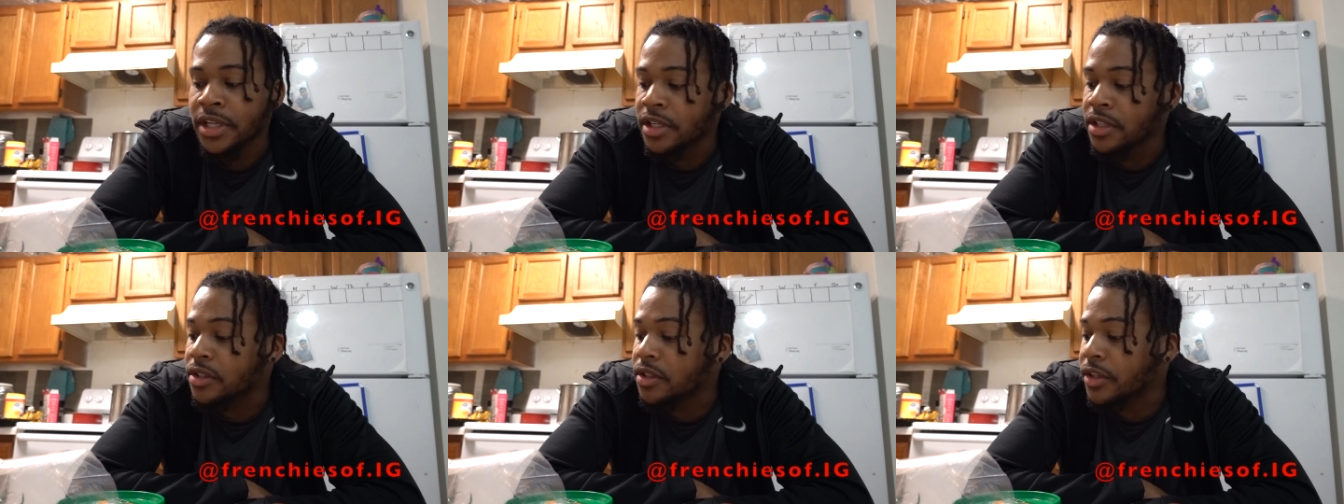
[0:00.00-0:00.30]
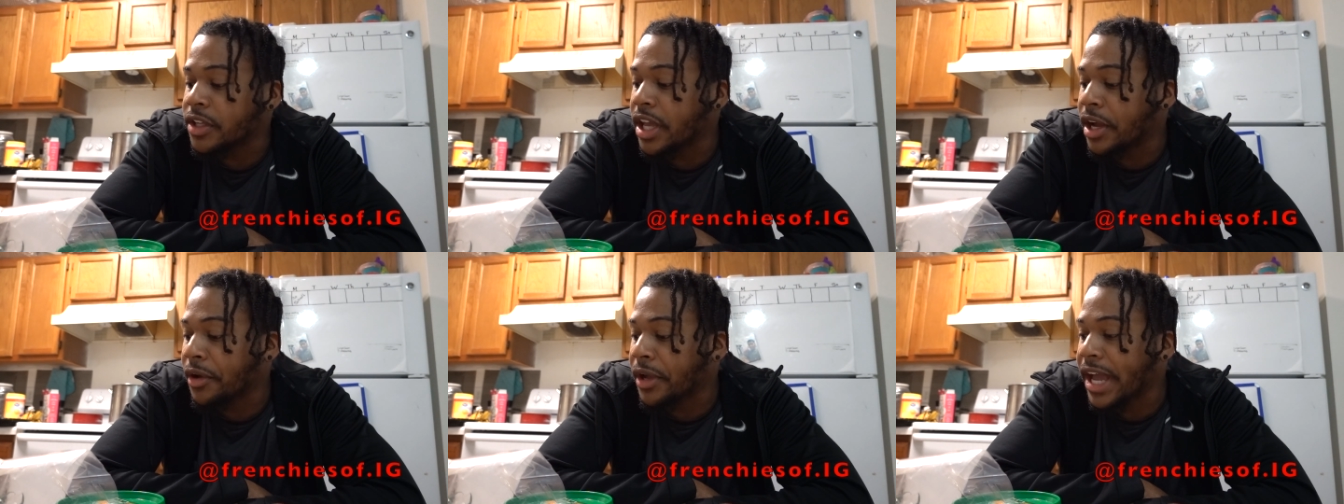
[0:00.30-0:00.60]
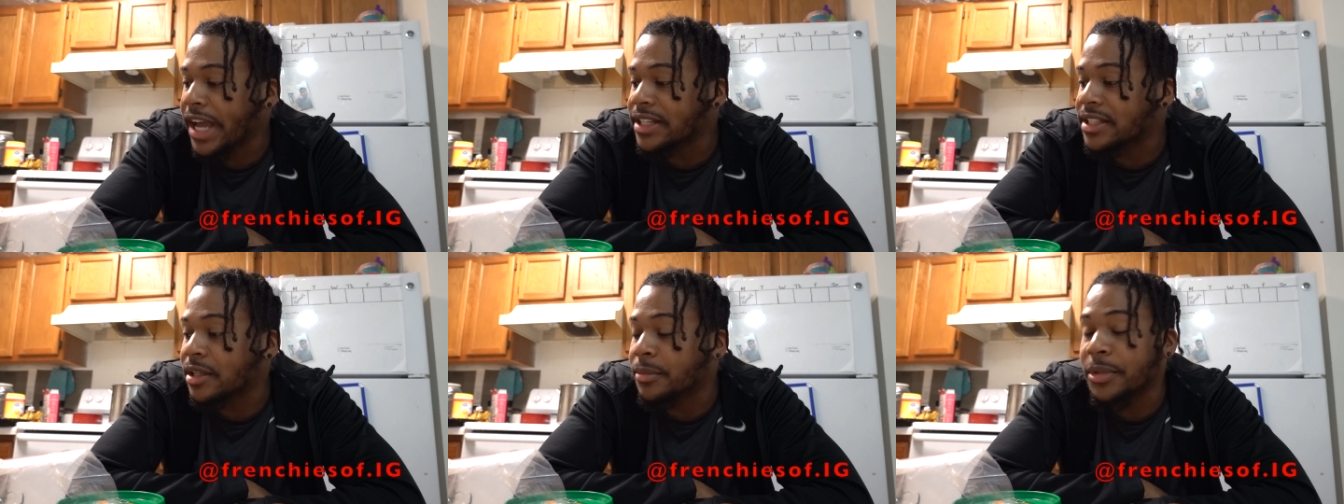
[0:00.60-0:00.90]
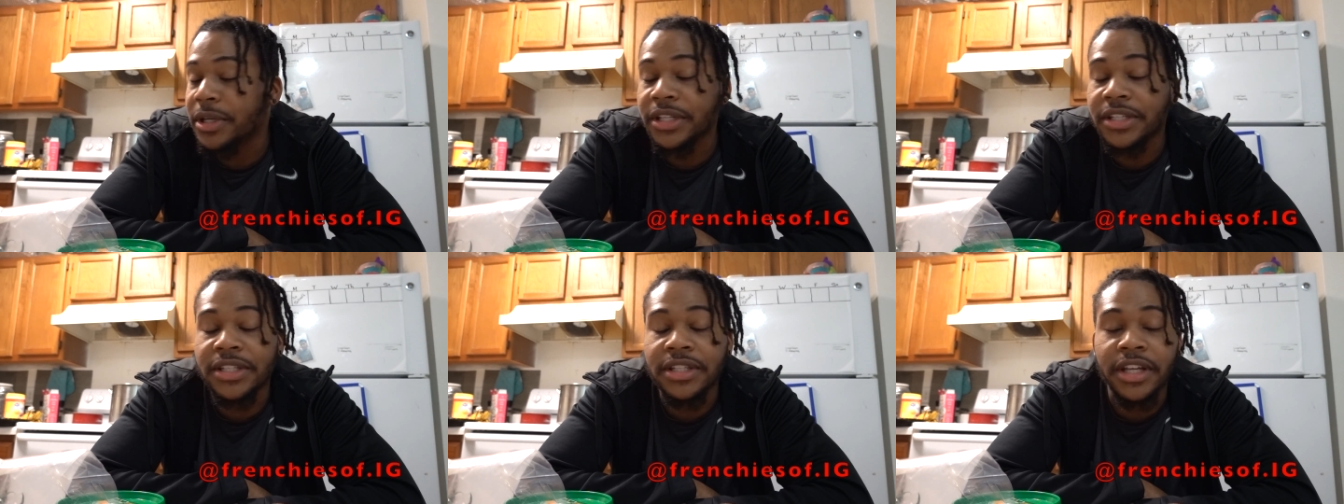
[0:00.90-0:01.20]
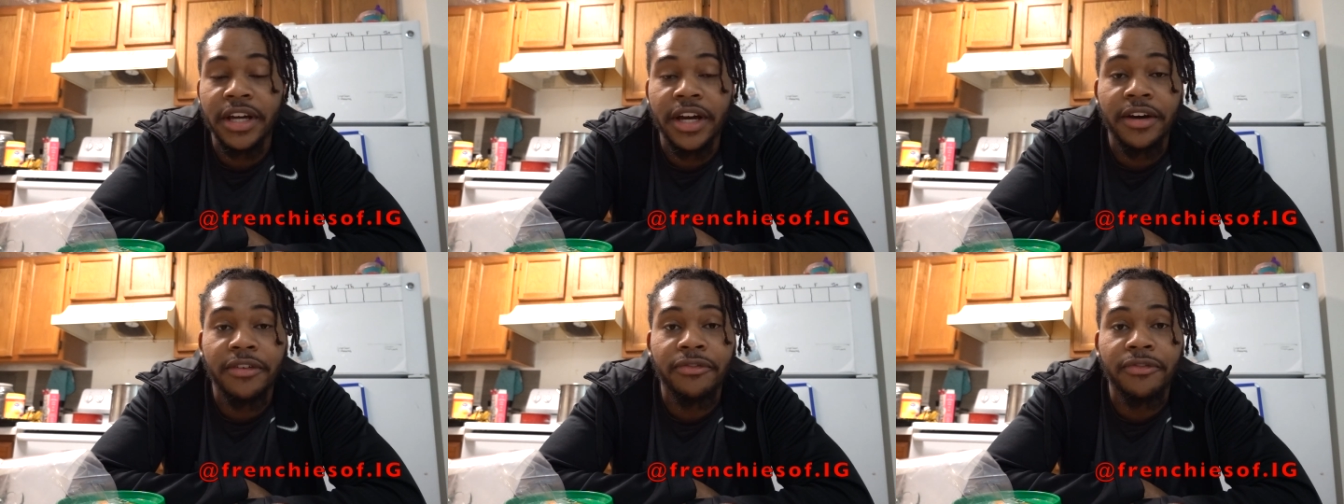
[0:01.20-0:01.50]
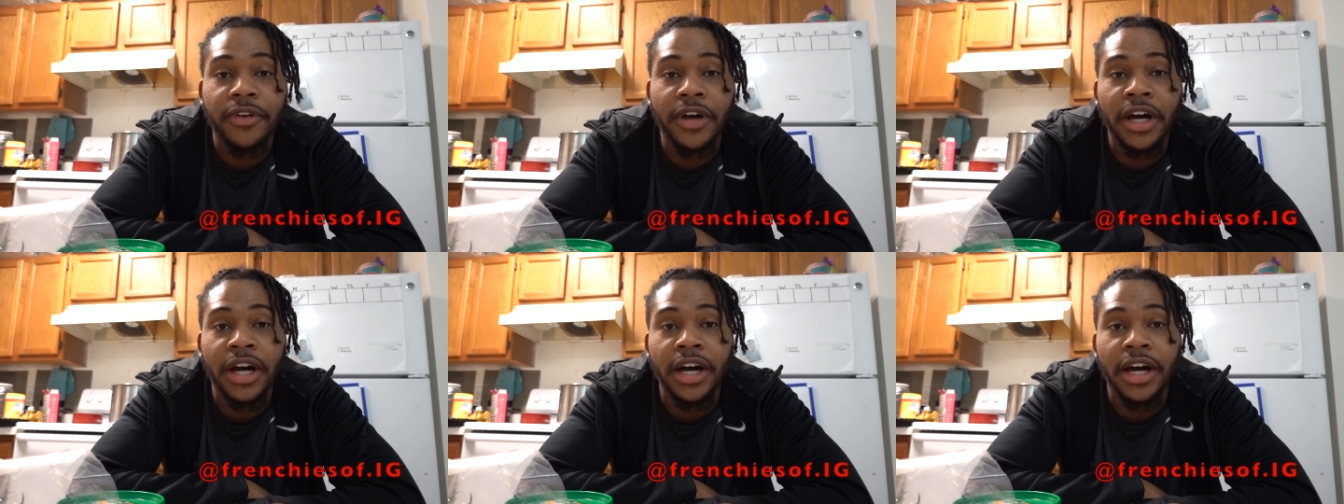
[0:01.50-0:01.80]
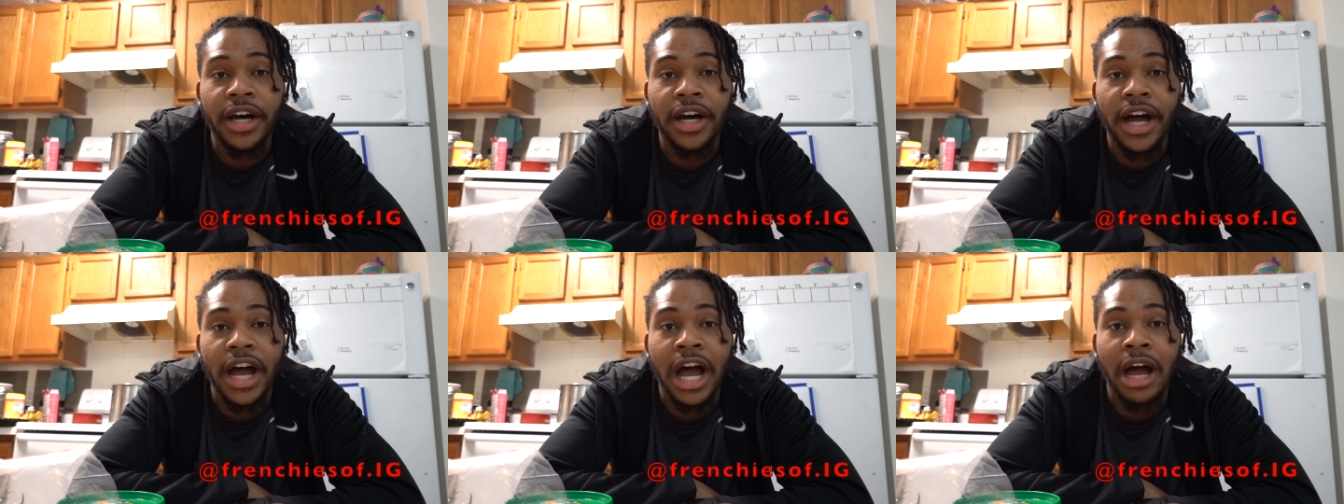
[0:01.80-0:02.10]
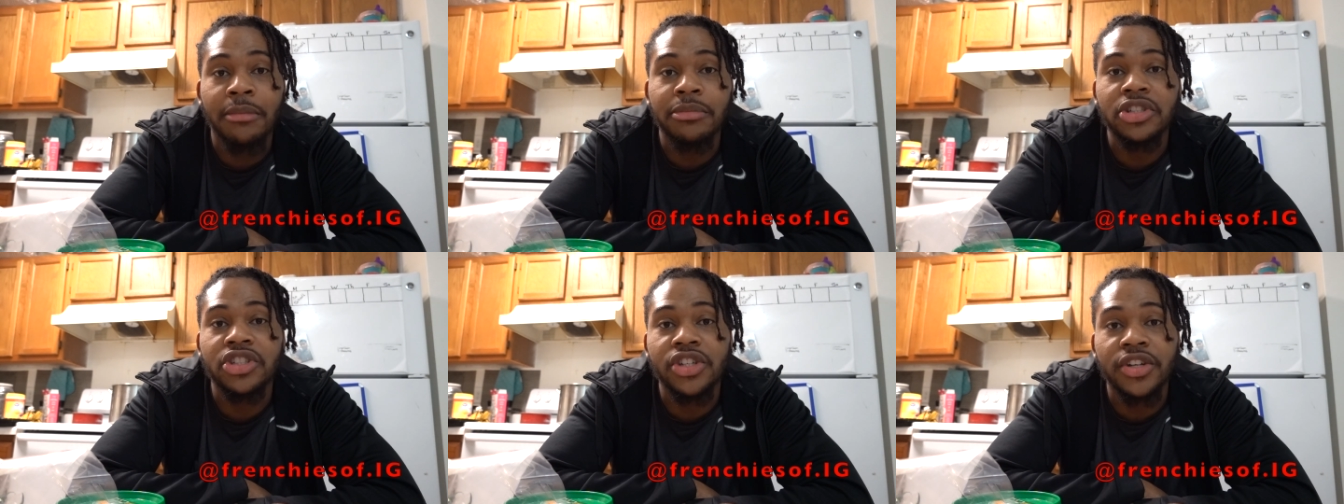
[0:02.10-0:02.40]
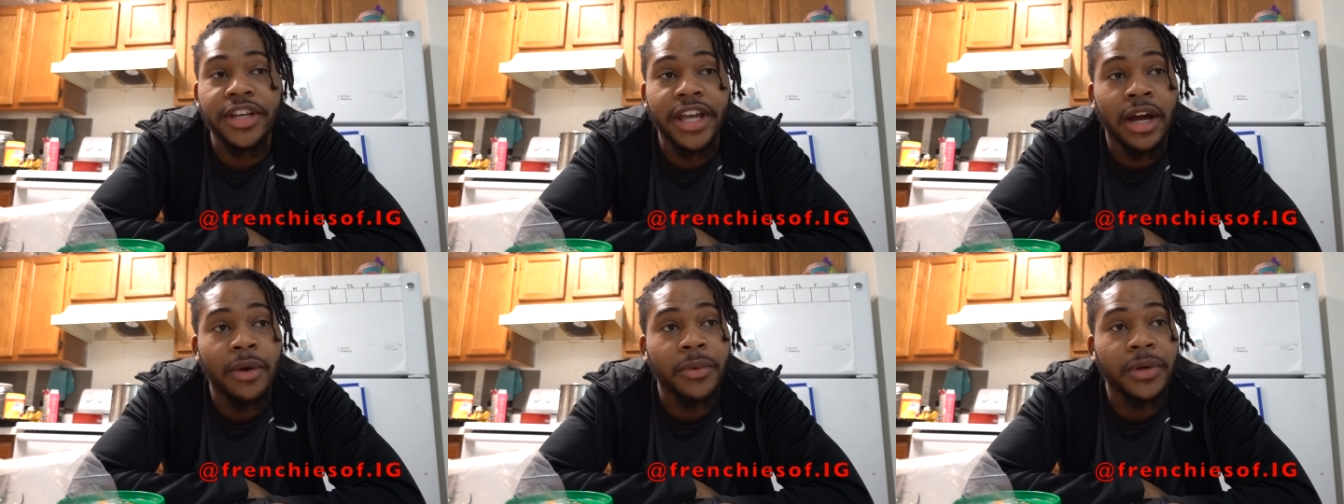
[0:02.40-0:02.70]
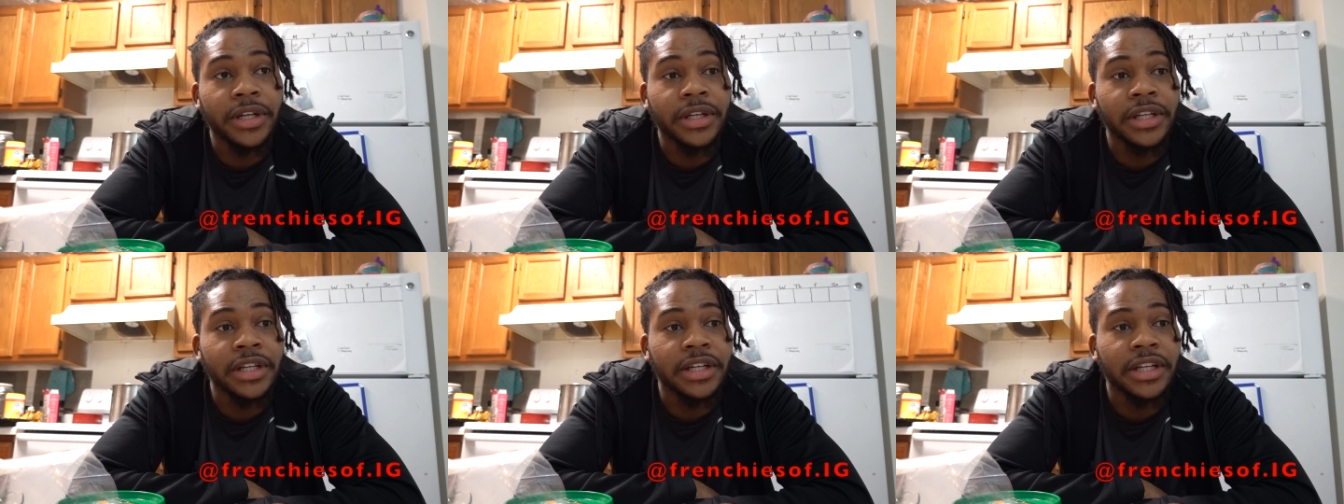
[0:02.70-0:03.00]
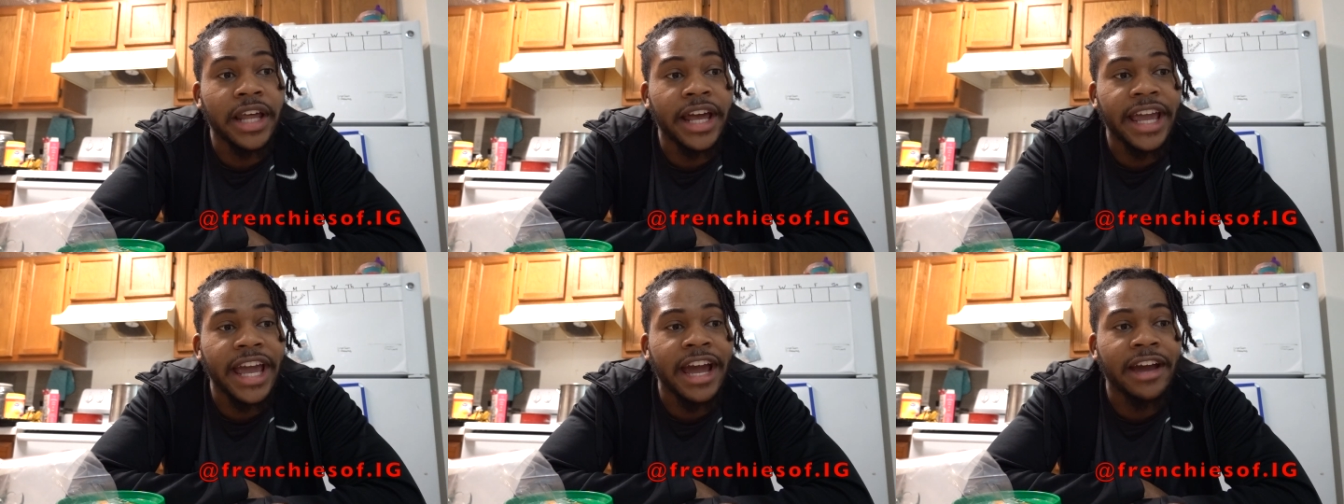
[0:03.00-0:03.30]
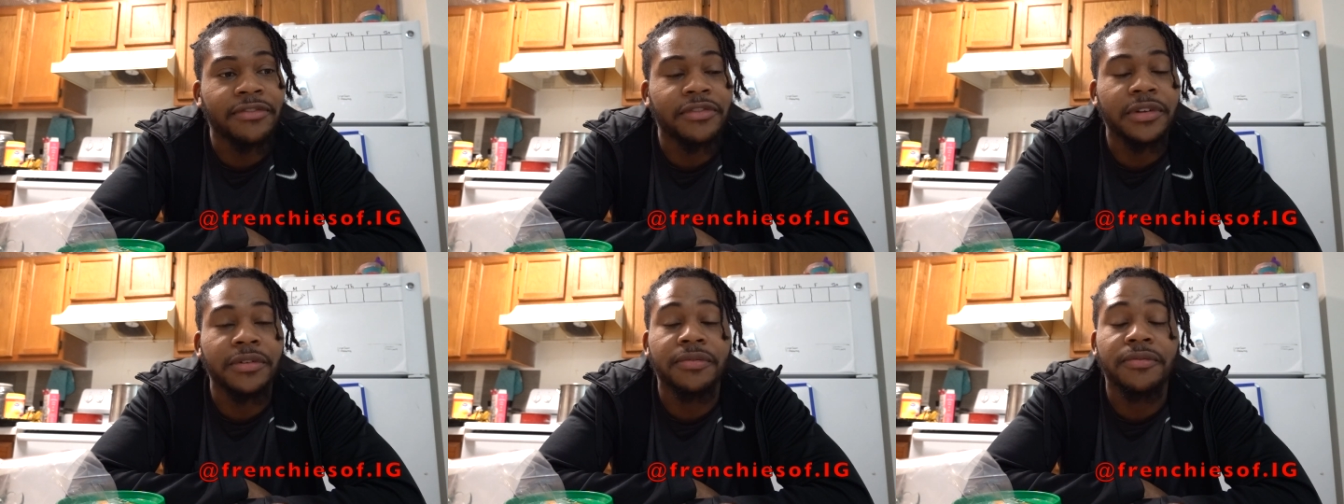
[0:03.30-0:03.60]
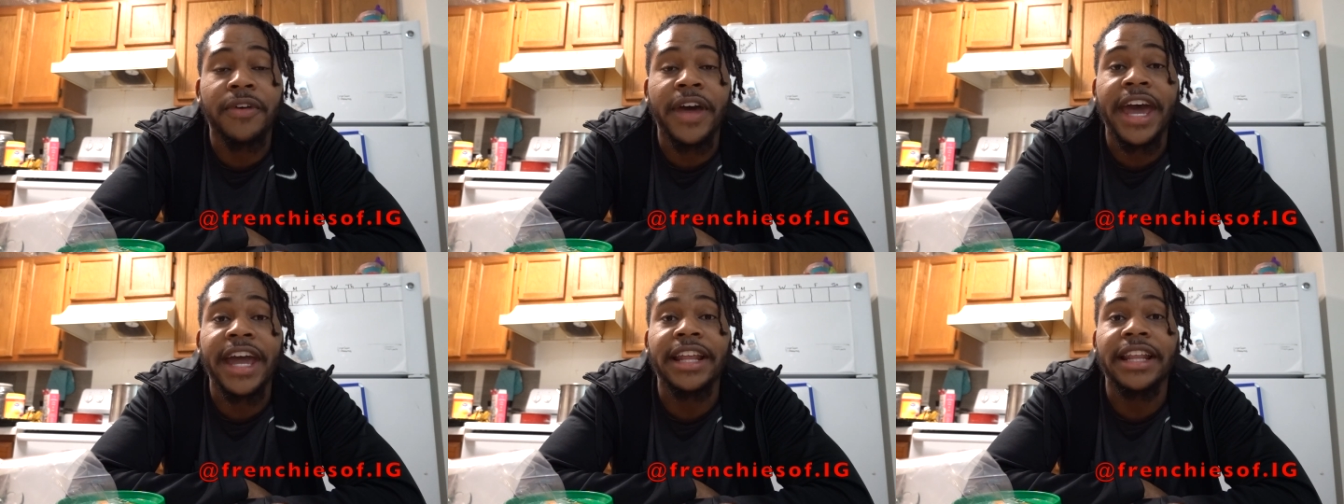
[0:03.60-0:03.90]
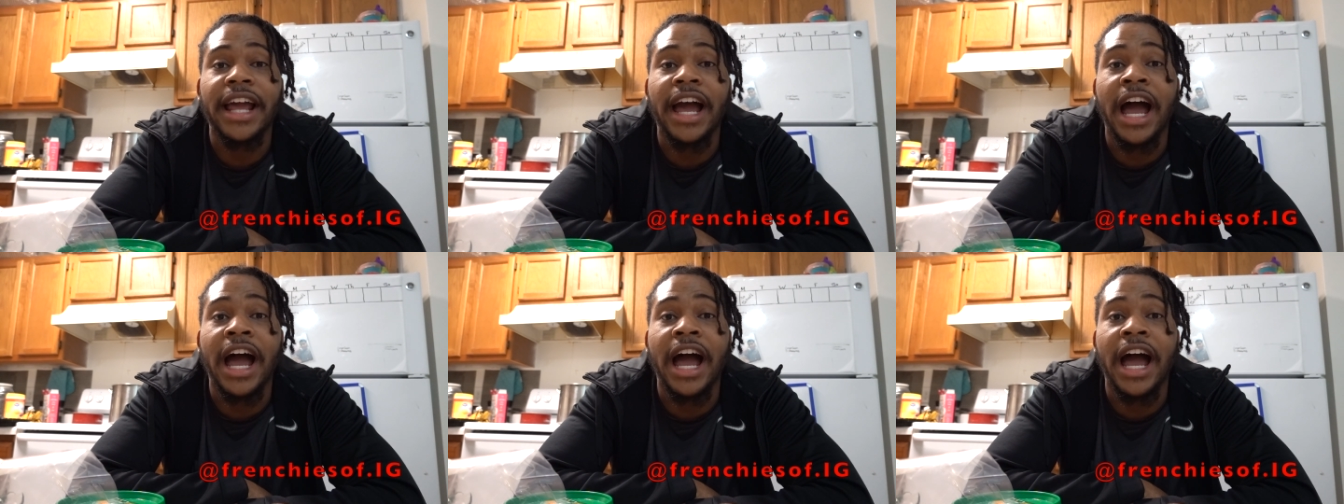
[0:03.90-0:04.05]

So y'all got some of this stuff. I'm going to show y'all what it looked like after the fact.